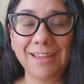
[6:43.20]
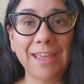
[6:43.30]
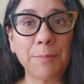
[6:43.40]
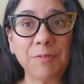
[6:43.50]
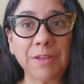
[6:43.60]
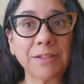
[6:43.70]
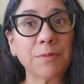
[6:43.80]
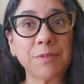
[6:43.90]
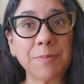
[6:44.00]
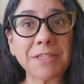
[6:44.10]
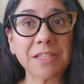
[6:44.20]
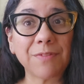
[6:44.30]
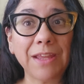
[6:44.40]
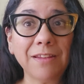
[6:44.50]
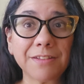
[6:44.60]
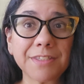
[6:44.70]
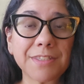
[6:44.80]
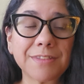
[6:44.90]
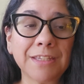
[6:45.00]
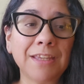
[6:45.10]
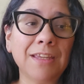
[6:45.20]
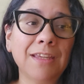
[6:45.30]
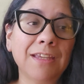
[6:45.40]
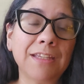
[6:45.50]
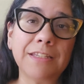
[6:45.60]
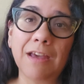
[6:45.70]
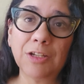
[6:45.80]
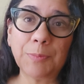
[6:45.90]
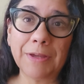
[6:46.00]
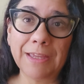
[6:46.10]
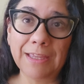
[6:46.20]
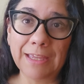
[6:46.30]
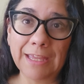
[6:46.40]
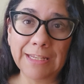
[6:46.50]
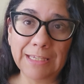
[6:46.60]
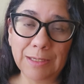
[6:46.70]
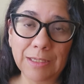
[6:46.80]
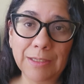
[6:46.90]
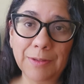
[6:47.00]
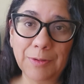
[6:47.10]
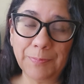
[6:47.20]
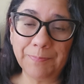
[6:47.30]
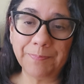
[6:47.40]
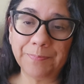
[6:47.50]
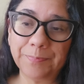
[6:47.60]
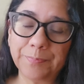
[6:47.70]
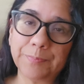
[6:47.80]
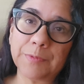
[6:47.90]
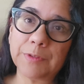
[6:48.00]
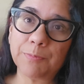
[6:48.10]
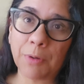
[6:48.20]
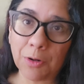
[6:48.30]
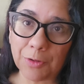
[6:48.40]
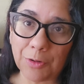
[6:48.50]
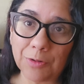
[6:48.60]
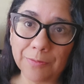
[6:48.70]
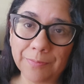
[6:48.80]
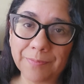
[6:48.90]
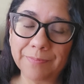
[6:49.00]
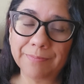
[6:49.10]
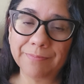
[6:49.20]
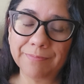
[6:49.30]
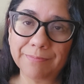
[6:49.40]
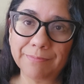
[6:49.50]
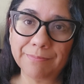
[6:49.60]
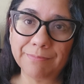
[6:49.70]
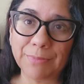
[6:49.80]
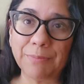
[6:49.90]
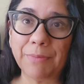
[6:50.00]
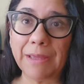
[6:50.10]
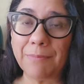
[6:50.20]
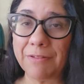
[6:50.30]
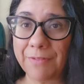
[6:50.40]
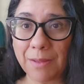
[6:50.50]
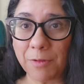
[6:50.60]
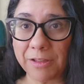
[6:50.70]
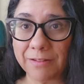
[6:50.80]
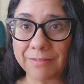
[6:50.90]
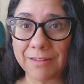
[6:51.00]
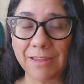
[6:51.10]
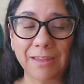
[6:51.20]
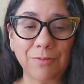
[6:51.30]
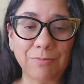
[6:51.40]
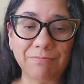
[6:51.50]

am a victim of domestic violence, not by any partner, but by my family. They